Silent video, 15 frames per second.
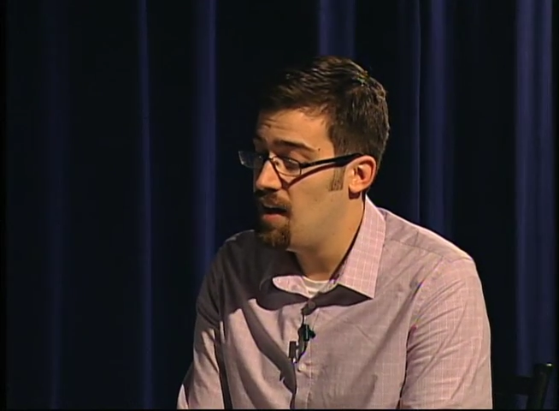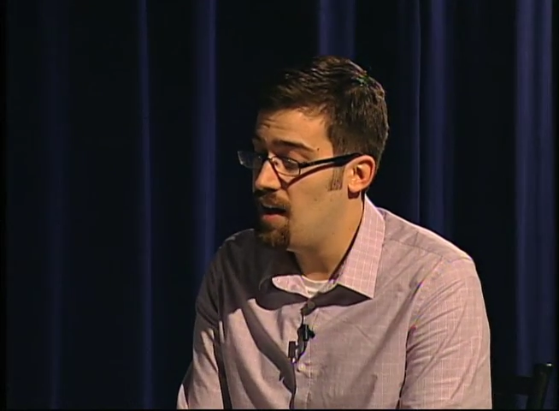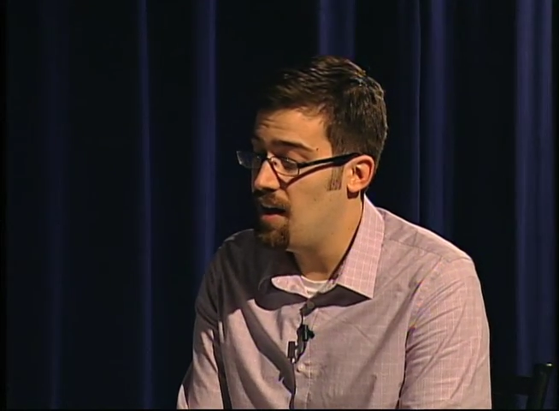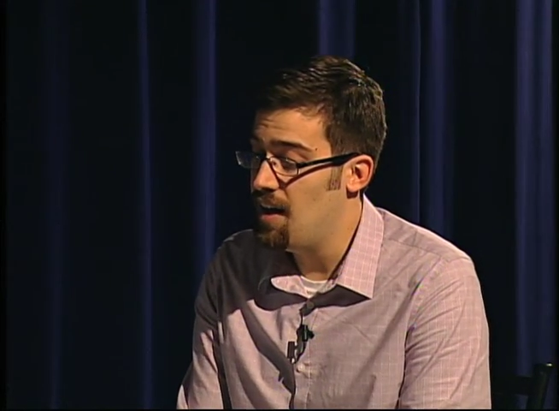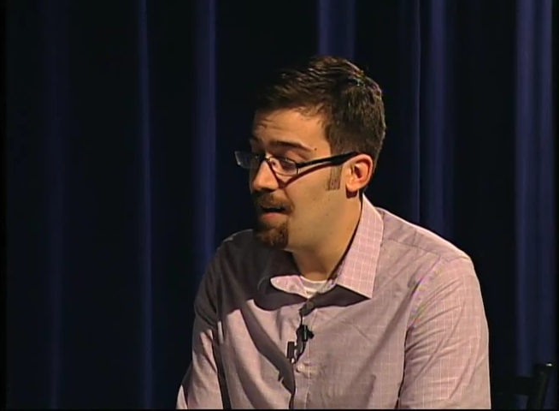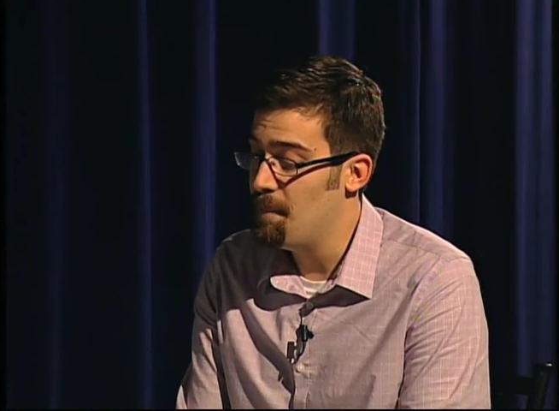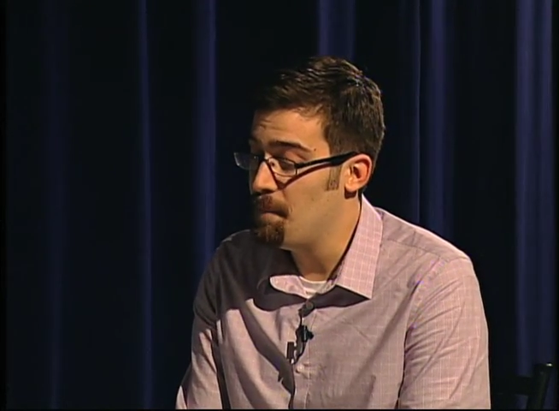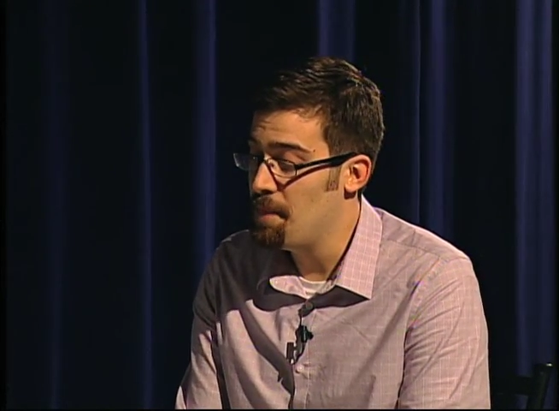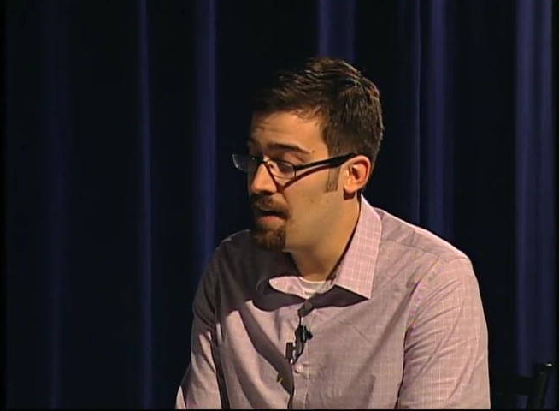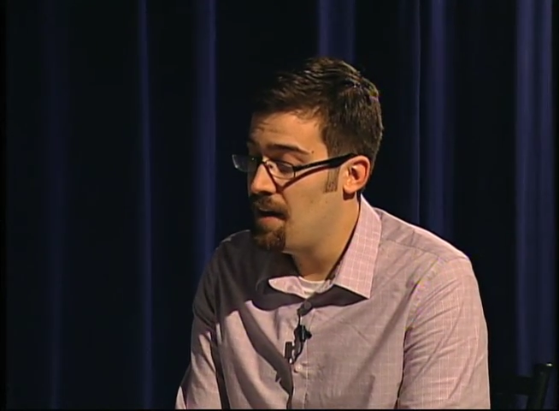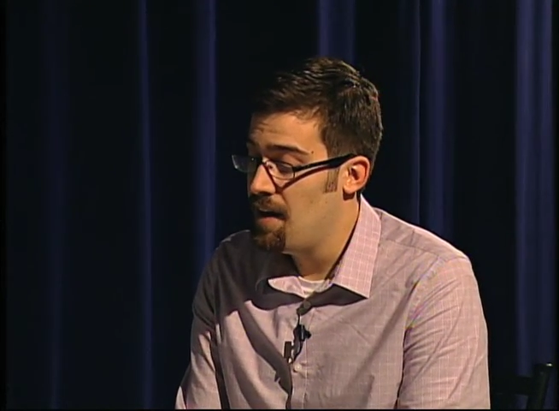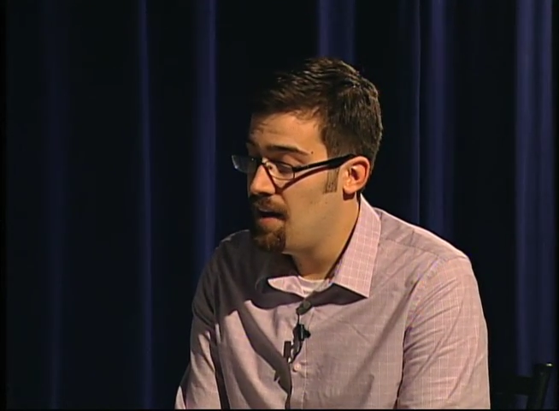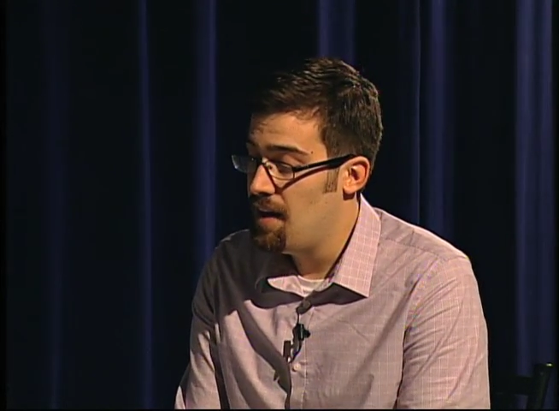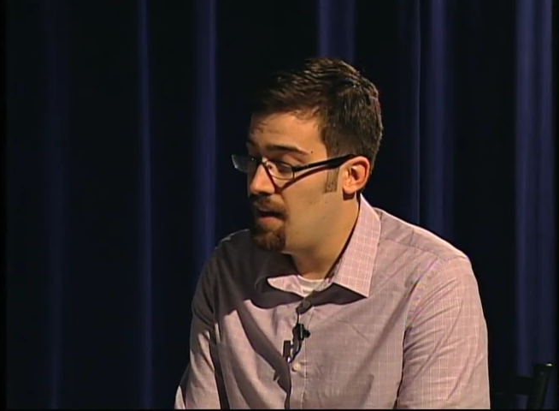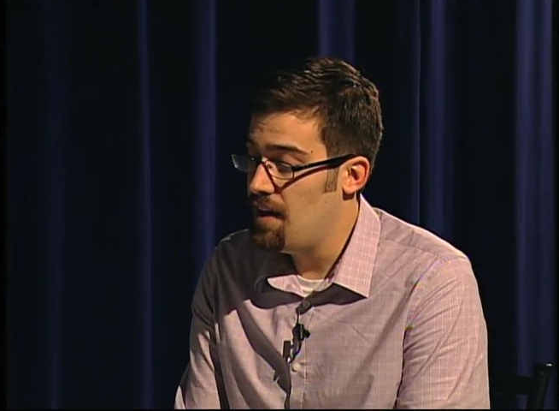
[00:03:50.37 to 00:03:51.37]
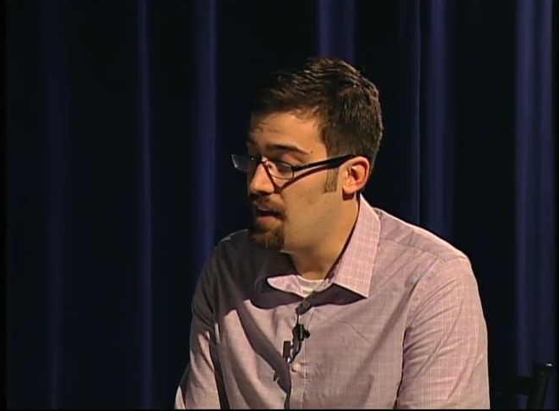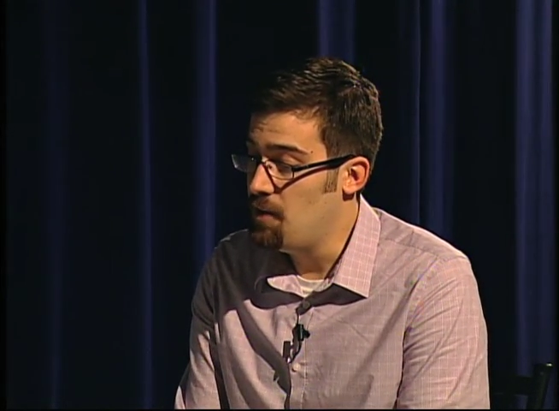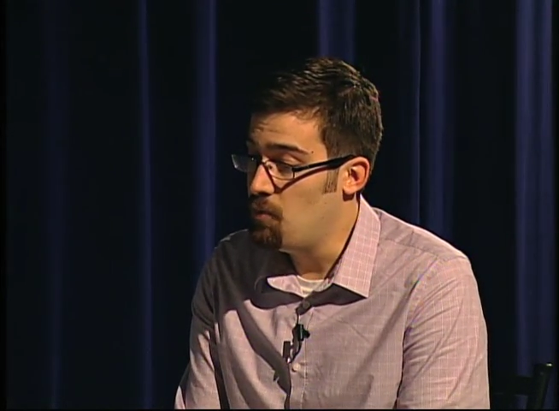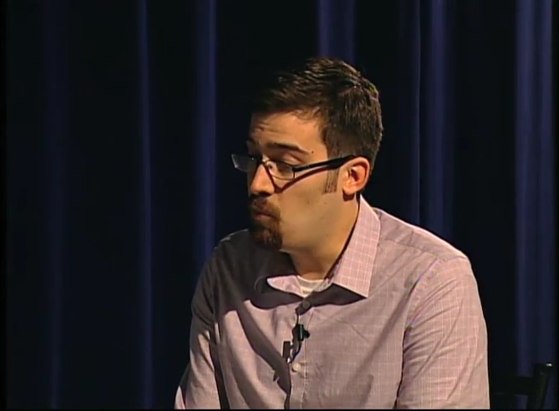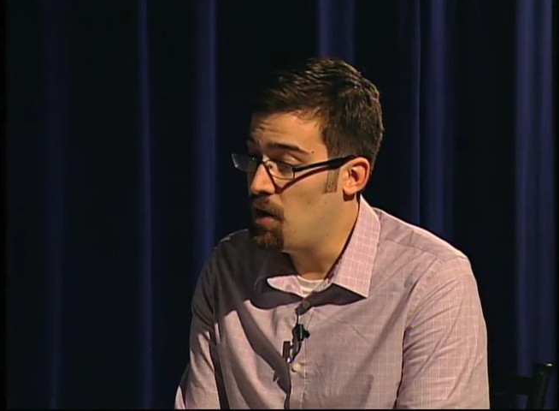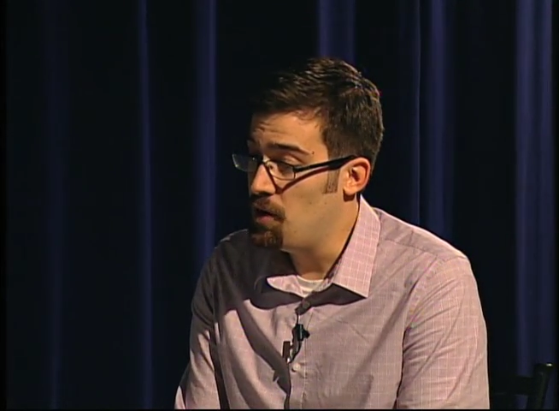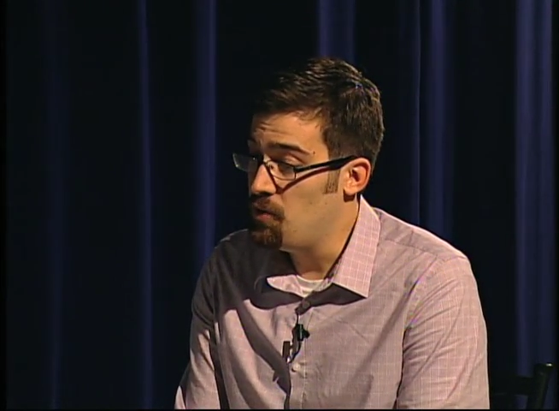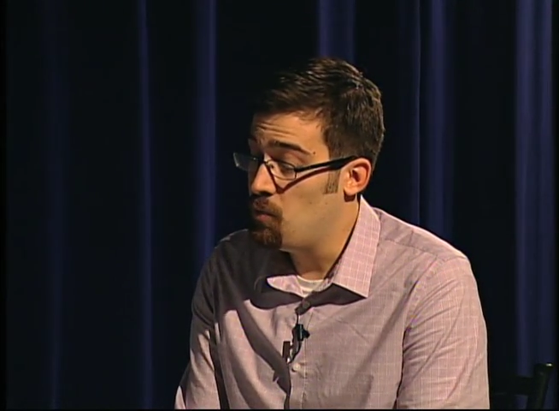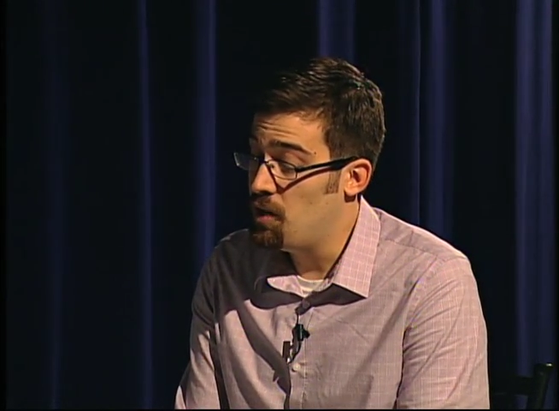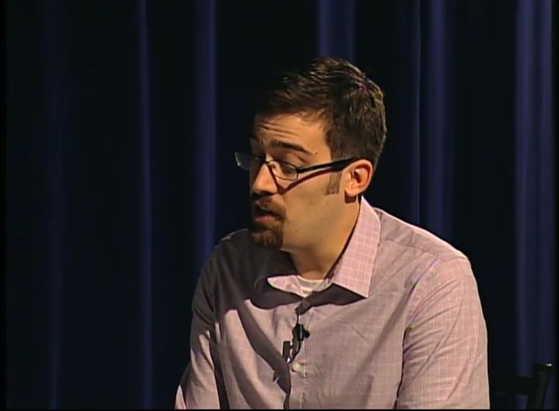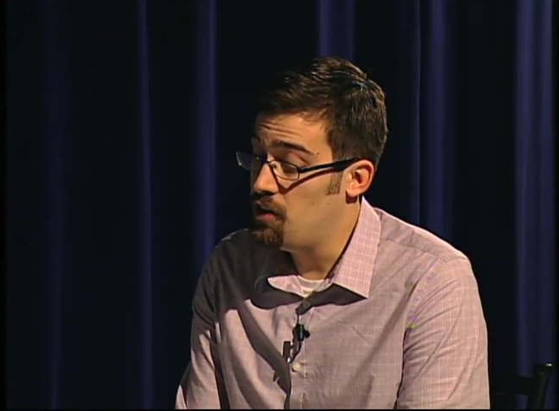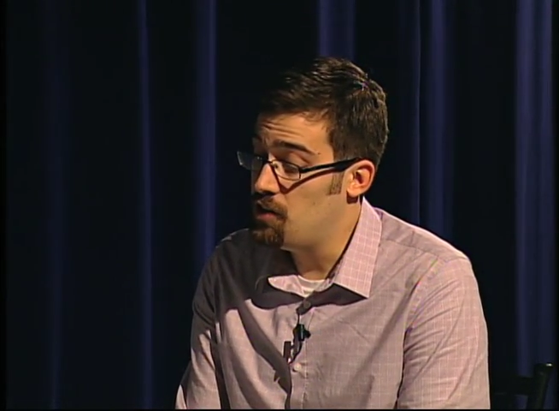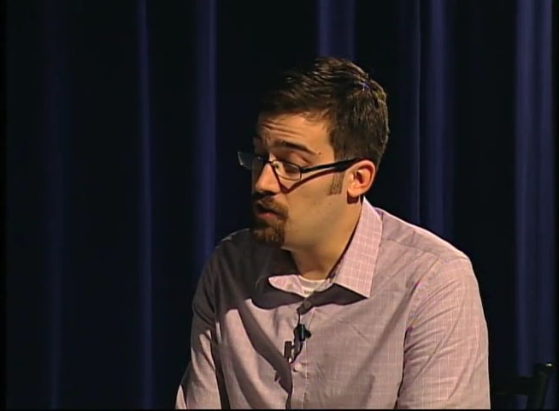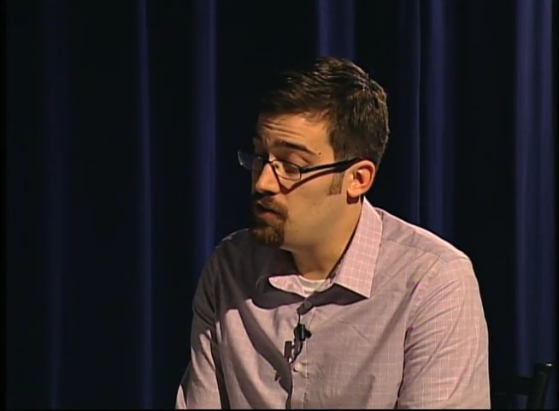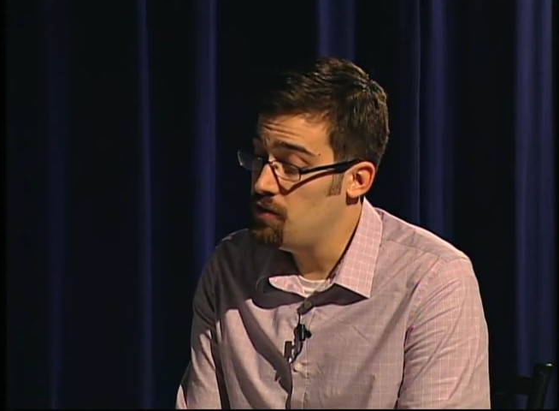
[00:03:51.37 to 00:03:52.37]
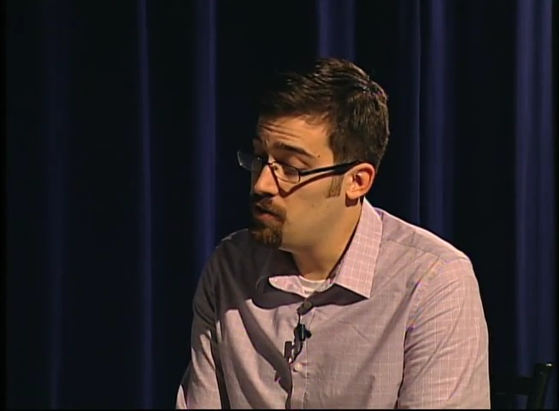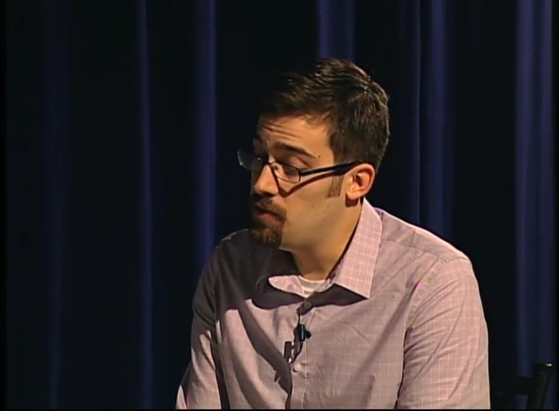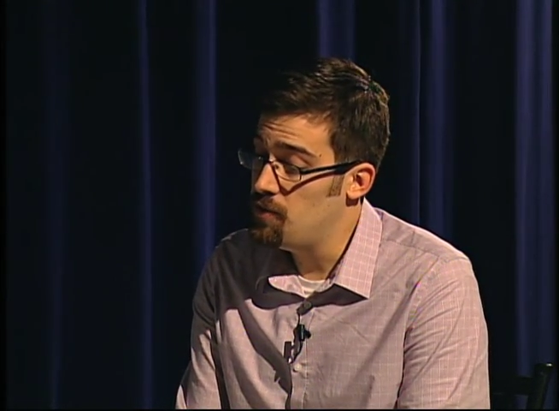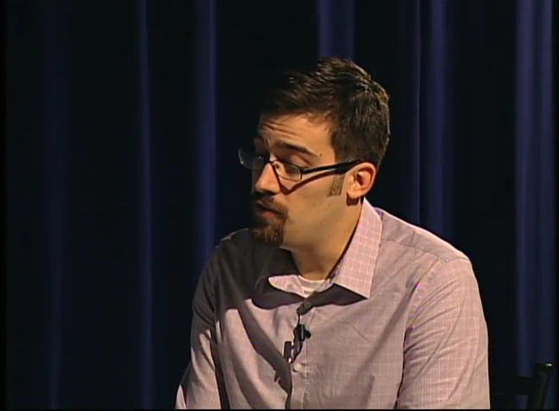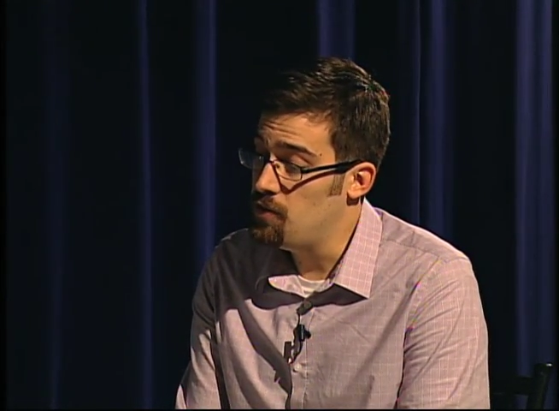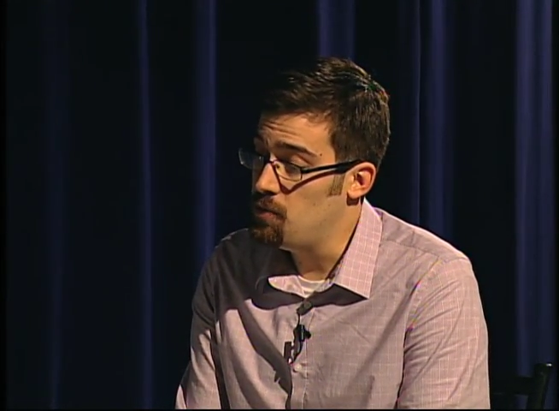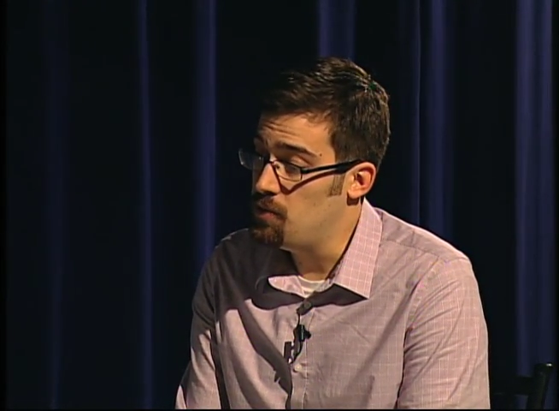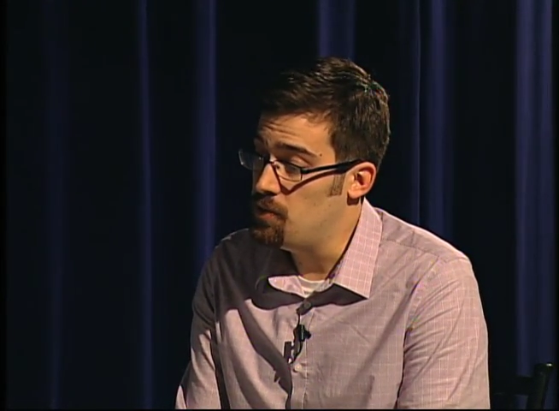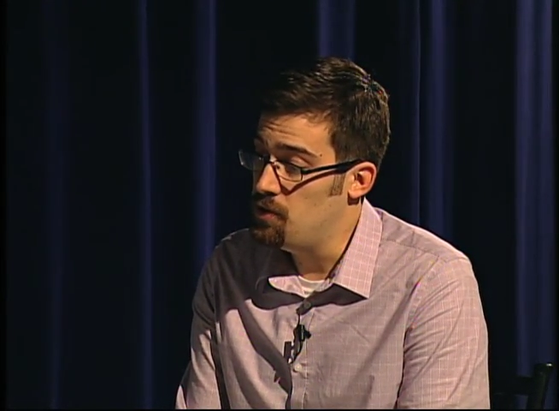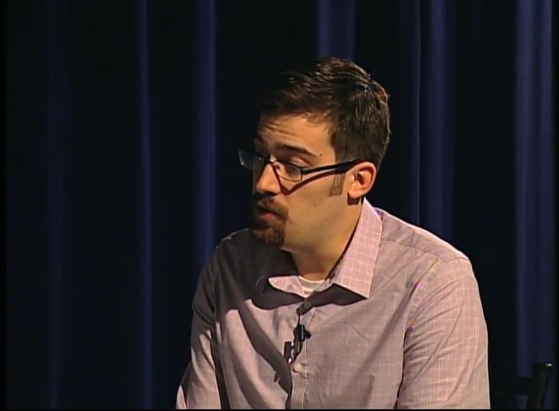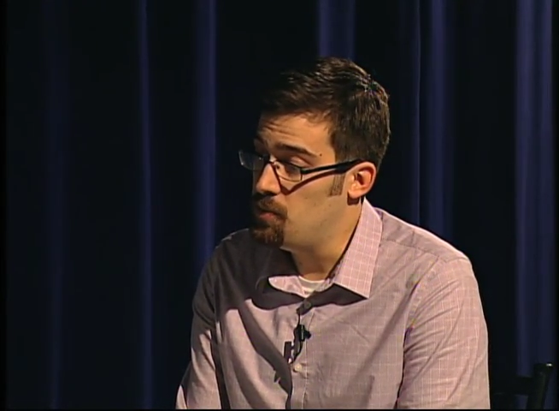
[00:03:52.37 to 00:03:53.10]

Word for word: Um, what what you could do is you